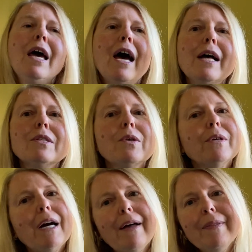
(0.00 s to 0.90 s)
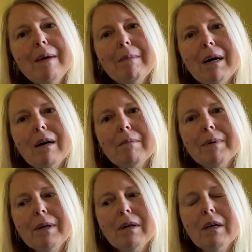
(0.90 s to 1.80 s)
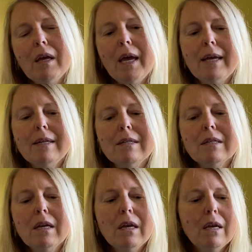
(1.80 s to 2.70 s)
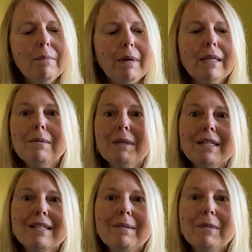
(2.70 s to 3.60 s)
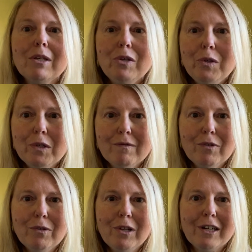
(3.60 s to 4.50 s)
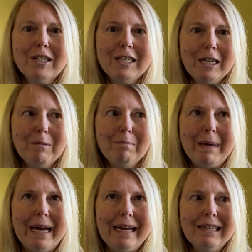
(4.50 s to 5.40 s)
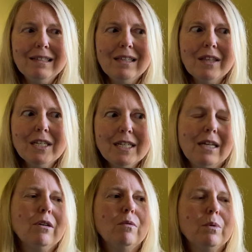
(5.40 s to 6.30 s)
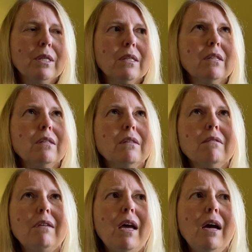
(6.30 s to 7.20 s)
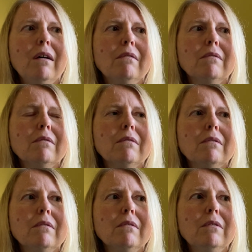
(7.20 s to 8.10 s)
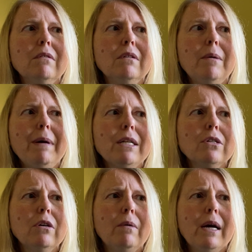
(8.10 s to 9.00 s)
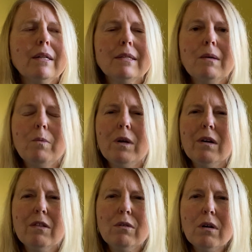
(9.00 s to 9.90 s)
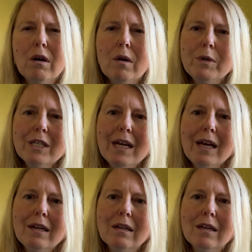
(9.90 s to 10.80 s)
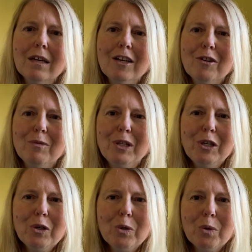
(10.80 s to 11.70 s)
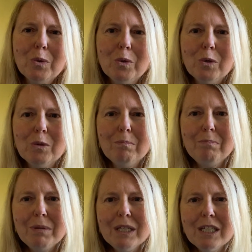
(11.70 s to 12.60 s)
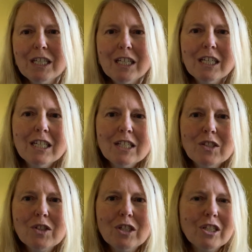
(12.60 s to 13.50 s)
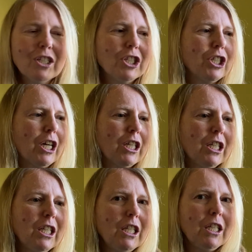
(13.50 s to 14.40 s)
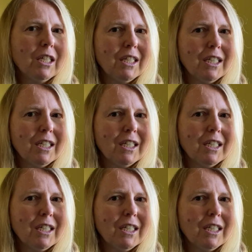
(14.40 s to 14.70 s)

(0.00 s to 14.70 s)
And so cut them up and make them into something useful, like a denim bag. The other day I was about to go out somewhere, and I thought, oh, I wish I had a really cool, big, sort of chunky